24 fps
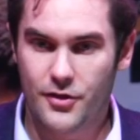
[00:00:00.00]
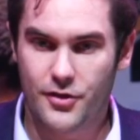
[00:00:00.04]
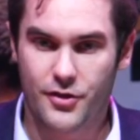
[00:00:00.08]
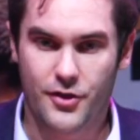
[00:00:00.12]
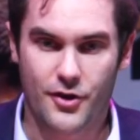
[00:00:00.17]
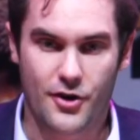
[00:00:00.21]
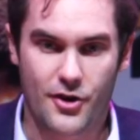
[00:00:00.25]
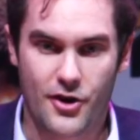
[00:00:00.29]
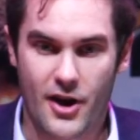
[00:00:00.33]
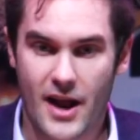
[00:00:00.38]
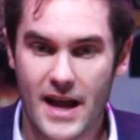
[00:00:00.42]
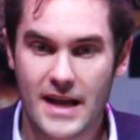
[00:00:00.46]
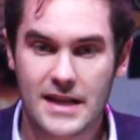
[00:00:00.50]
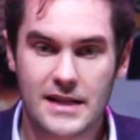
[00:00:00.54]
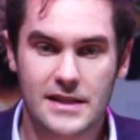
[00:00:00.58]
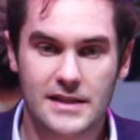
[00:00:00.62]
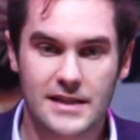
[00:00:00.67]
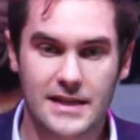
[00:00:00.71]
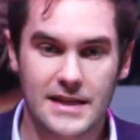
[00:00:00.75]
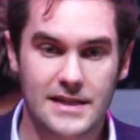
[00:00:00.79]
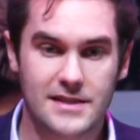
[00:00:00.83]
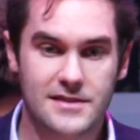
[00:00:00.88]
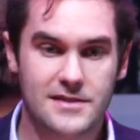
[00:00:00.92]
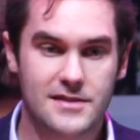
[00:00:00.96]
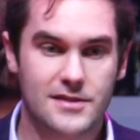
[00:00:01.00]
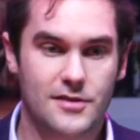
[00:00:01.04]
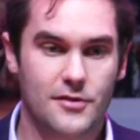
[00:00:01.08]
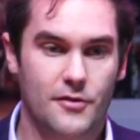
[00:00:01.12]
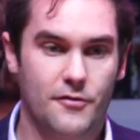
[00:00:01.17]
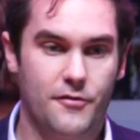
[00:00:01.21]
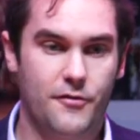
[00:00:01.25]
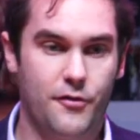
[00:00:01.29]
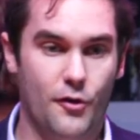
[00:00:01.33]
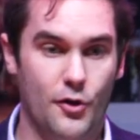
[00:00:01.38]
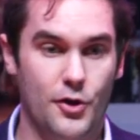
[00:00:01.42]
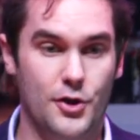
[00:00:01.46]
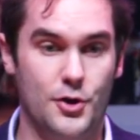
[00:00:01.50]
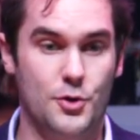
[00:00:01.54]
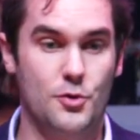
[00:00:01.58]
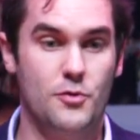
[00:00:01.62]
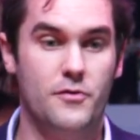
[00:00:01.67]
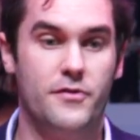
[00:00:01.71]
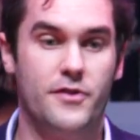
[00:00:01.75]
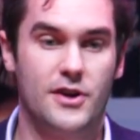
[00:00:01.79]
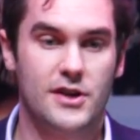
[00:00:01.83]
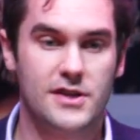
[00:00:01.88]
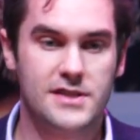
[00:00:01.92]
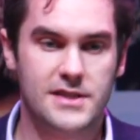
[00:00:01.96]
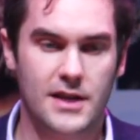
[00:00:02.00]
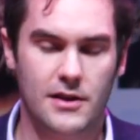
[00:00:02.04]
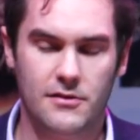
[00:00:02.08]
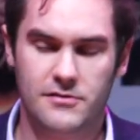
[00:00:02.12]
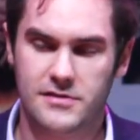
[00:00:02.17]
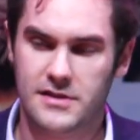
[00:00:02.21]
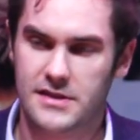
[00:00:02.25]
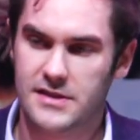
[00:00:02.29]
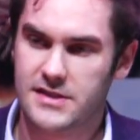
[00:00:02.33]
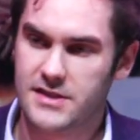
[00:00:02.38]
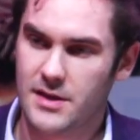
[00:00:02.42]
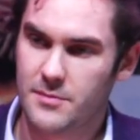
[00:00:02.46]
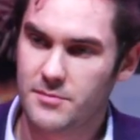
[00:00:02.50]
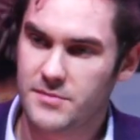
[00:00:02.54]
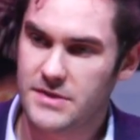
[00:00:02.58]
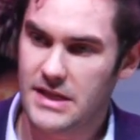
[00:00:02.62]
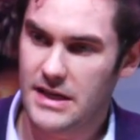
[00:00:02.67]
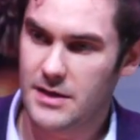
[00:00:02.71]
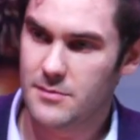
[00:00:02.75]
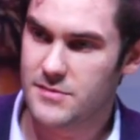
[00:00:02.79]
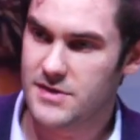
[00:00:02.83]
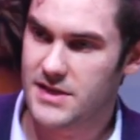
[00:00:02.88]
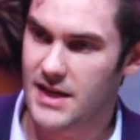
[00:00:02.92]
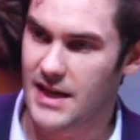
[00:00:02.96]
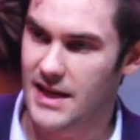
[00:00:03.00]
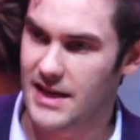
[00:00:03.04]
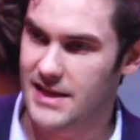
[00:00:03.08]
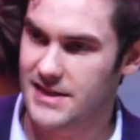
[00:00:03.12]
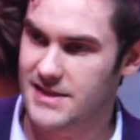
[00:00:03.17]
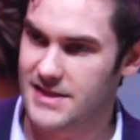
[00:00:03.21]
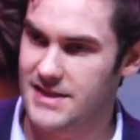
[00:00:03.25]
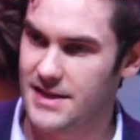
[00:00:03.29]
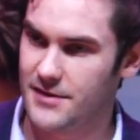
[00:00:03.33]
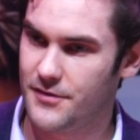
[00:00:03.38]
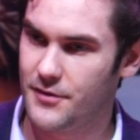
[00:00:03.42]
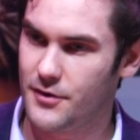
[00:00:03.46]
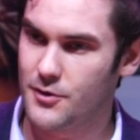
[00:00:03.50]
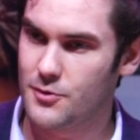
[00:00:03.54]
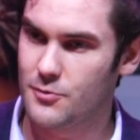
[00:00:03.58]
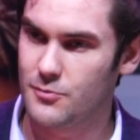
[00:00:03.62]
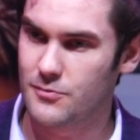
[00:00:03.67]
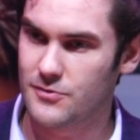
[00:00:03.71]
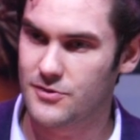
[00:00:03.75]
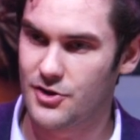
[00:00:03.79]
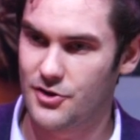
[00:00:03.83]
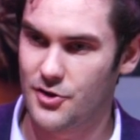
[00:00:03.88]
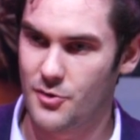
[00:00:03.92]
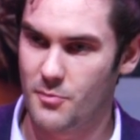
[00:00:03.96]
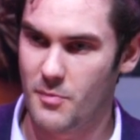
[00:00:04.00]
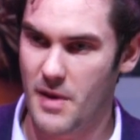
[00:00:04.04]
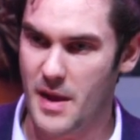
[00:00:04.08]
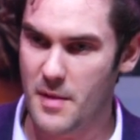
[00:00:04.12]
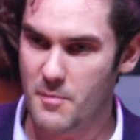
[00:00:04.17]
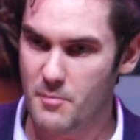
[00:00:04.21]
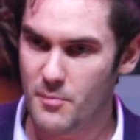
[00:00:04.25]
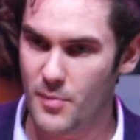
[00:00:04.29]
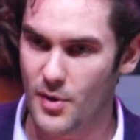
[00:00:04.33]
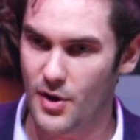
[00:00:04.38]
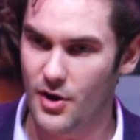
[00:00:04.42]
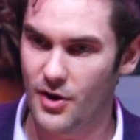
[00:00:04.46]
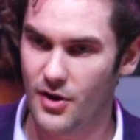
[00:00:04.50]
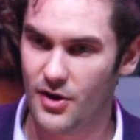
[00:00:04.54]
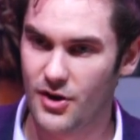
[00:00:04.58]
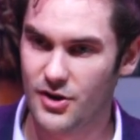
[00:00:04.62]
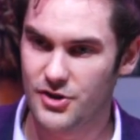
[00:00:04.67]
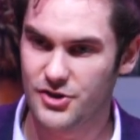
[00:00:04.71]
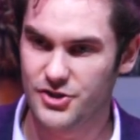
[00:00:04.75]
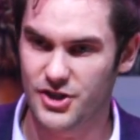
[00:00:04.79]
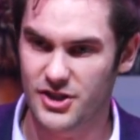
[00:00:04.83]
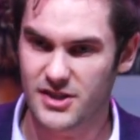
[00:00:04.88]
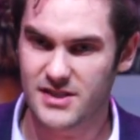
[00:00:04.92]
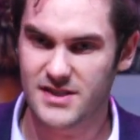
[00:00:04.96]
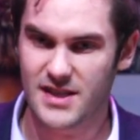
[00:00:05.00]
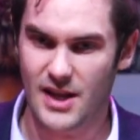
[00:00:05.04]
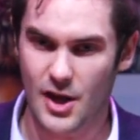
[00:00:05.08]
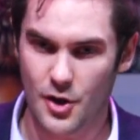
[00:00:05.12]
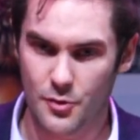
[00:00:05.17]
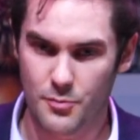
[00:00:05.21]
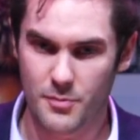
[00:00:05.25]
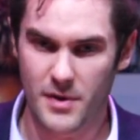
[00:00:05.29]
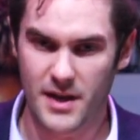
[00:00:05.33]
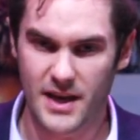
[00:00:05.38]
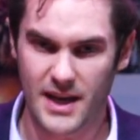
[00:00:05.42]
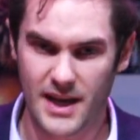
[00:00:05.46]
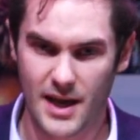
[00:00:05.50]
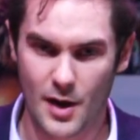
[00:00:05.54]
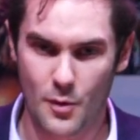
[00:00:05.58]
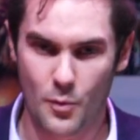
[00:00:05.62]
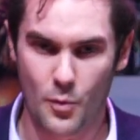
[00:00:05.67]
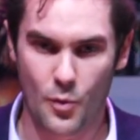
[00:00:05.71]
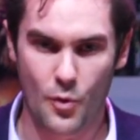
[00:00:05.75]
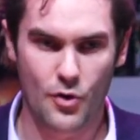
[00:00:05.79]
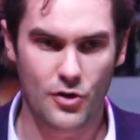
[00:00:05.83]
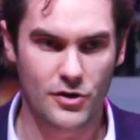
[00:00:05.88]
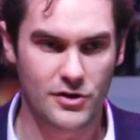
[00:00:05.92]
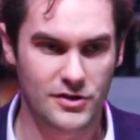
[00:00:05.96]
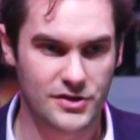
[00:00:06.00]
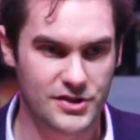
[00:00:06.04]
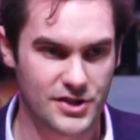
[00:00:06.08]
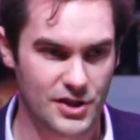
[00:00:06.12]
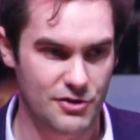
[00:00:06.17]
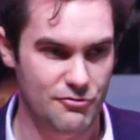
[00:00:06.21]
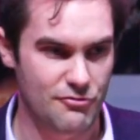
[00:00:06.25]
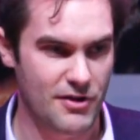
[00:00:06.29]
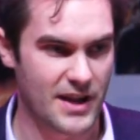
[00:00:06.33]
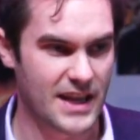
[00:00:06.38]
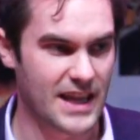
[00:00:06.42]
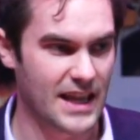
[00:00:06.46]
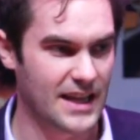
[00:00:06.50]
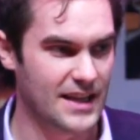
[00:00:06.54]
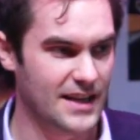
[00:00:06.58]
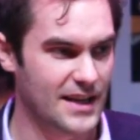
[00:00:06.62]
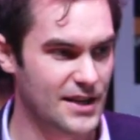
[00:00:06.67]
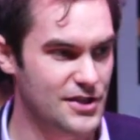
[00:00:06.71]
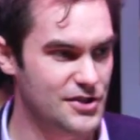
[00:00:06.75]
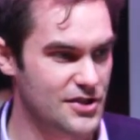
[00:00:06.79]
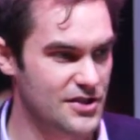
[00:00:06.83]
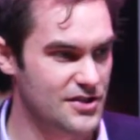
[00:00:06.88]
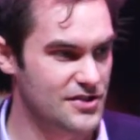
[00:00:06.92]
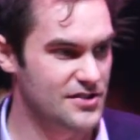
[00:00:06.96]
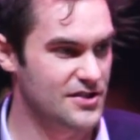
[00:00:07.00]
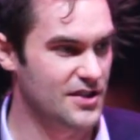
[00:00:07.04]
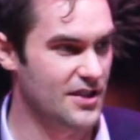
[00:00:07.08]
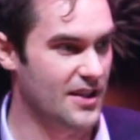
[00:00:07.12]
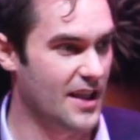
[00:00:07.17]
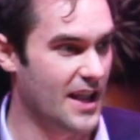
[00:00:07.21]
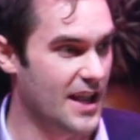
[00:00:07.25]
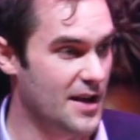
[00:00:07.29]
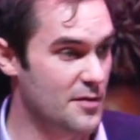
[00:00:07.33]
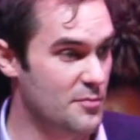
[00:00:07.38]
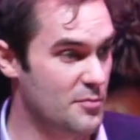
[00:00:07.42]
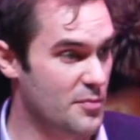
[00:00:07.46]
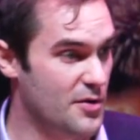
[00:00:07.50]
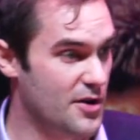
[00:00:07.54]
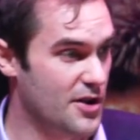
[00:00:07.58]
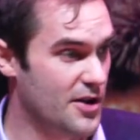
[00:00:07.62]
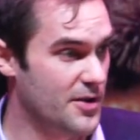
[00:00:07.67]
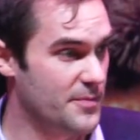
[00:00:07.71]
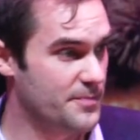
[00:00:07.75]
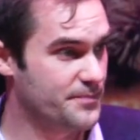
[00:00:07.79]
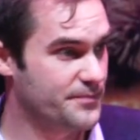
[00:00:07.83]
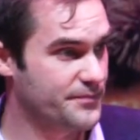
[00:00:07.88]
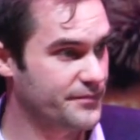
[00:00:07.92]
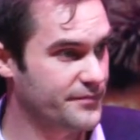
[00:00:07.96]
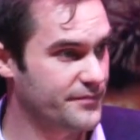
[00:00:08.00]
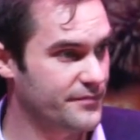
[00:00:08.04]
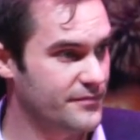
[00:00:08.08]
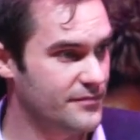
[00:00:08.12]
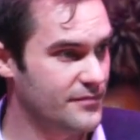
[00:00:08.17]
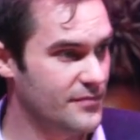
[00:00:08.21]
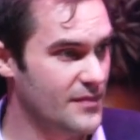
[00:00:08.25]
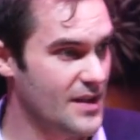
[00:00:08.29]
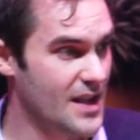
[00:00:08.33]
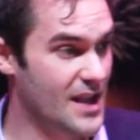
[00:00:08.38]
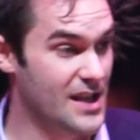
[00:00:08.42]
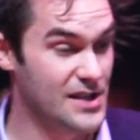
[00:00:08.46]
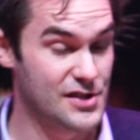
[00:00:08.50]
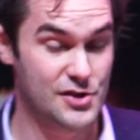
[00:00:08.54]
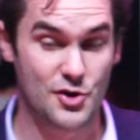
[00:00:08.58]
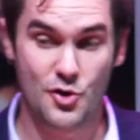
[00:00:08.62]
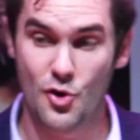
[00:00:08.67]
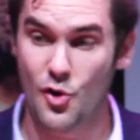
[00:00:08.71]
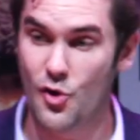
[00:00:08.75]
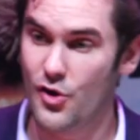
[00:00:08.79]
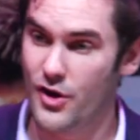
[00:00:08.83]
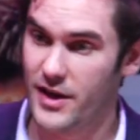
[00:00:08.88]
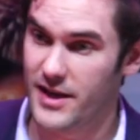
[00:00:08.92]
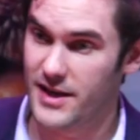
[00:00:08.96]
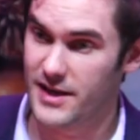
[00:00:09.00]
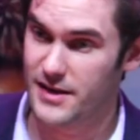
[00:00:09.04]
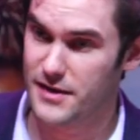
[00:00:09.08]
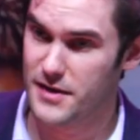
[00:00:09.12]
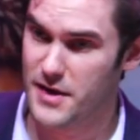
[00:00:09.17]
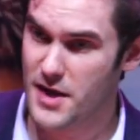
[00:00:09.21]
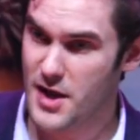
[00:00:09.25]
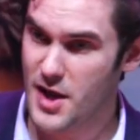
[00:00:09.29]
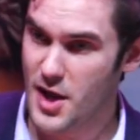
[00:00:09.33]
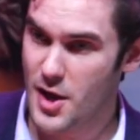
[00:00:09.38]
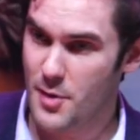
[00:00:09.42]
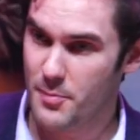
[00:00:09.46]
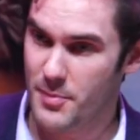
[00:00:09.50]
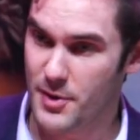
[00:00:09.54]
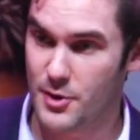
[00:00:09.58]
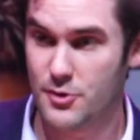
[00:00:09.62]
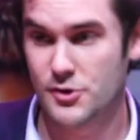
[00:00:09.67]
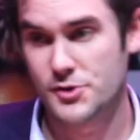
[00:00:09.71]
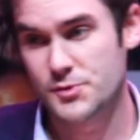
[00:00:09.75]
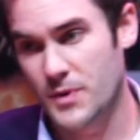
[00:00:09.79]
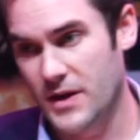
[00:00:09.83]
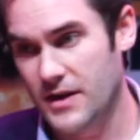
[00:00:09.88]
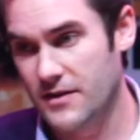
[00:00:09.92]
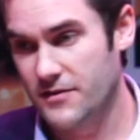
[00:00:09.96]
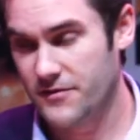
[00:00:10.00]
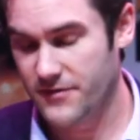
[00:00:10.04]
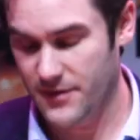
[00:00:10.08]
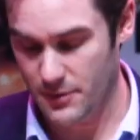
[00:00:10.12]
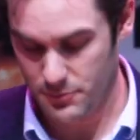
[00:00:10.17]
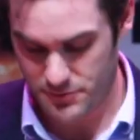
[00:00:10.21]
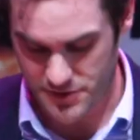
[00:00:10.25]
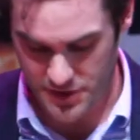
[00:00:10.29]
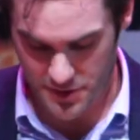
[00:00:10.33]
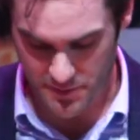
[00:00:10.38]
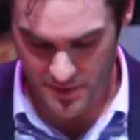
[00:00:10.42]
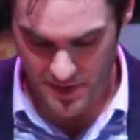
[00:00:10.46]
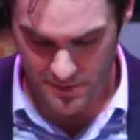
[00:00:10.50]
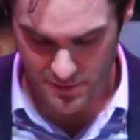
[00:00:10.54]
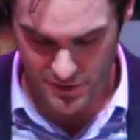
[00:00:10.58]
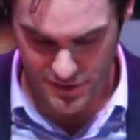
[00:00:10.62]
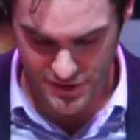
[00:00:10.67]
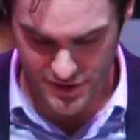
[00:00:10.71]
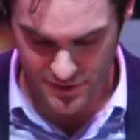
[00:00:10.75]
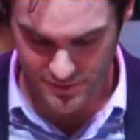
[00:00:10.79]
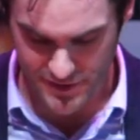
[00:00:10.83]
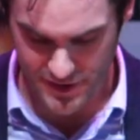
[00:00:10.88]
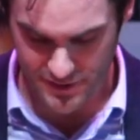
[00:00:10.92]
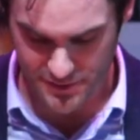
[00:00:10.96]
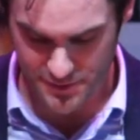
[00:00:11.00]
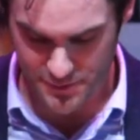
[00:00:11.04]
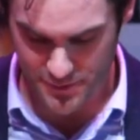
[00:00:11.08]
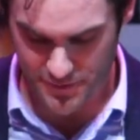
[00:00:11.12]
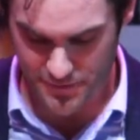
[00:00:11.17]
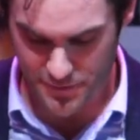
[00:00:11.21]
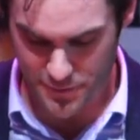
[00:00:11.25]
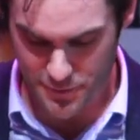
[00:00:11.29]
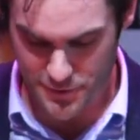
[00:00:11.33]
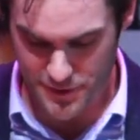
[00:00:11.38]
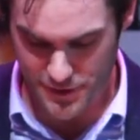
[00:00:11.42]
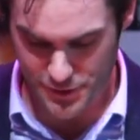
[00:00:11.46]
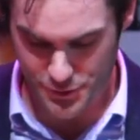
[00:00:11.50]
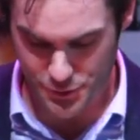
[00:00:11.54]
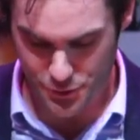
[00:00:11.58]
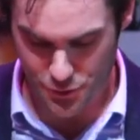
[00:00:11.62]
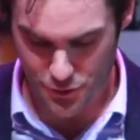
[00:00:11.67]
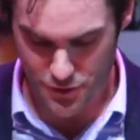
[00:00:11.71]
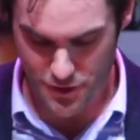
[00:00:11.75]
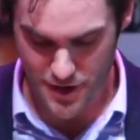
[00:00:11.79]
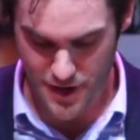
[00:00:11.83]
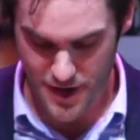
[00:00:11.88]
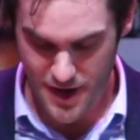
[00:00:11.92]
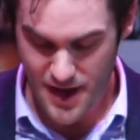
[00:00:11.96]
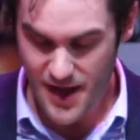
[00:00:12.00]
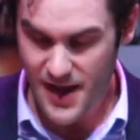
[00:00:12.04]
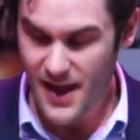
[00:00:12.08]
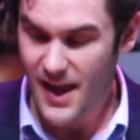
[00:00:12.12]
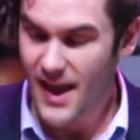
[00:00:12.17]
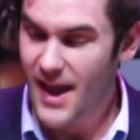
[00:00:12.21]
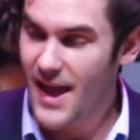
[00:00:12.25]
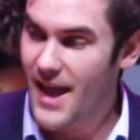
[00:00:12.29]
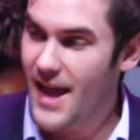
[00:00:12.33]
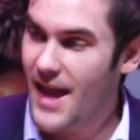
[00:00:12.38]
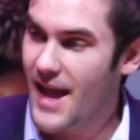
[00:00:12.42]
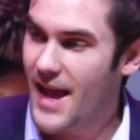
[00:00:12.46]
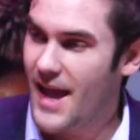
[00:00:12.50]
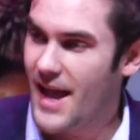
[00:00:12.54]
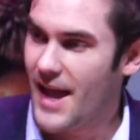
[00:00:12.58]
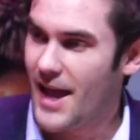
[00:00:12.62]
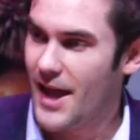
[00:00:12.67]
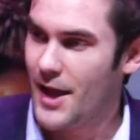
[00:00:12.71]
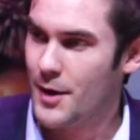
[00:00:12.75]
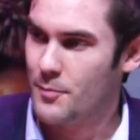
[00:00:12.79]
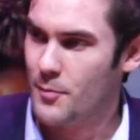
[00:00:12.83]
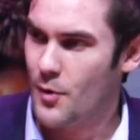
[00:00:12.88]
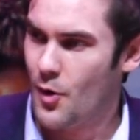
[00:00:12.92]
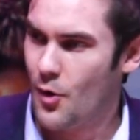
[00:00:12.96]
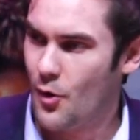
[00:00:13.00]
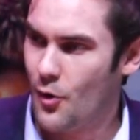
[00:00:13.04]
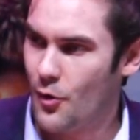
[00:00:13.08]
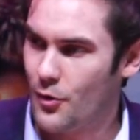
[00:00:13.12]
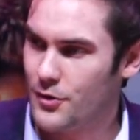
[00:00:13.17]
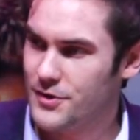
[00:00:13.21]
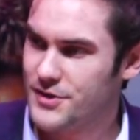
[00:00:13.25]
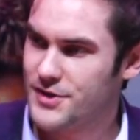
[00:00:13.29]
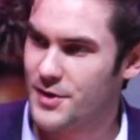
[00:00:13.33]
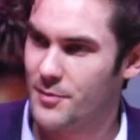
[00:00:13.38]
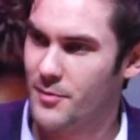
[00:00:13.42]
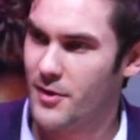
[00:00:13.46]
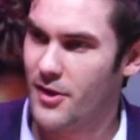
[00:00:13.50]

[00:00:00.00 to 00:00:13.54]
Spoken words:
There are accolades falling over ourselves, and sometimes it's difficult to remember just how many awards and recognitions that Edinburgh has got. And because we fail to remember, sometimes we focus on some